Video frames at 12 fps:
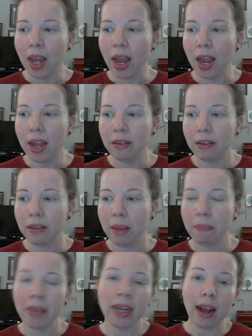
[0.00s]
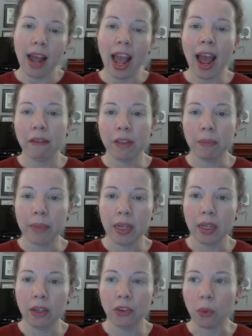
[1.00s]
and they may not have the
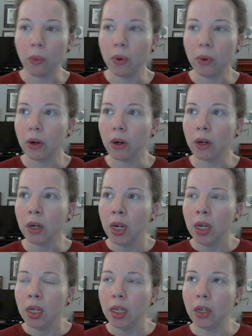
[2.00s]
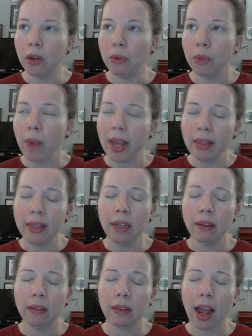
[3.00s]
piece, or the way
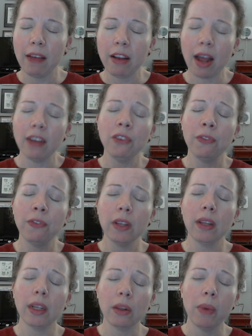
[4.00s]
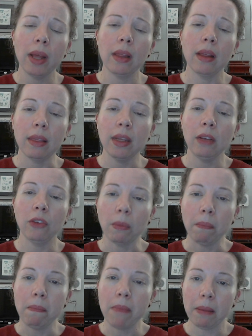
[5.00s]
things, I just feel like the way that things
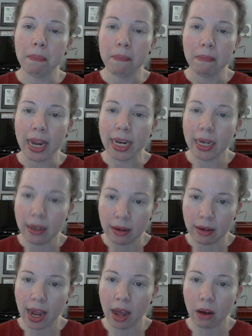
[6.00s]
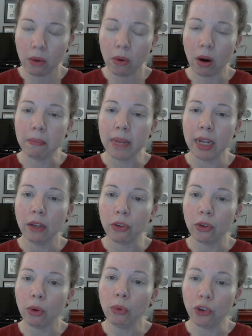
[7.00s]
are made now are made
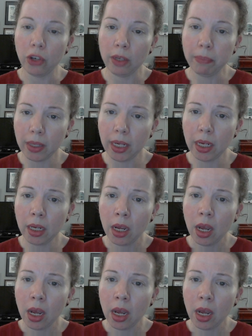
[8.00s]
so cheaply,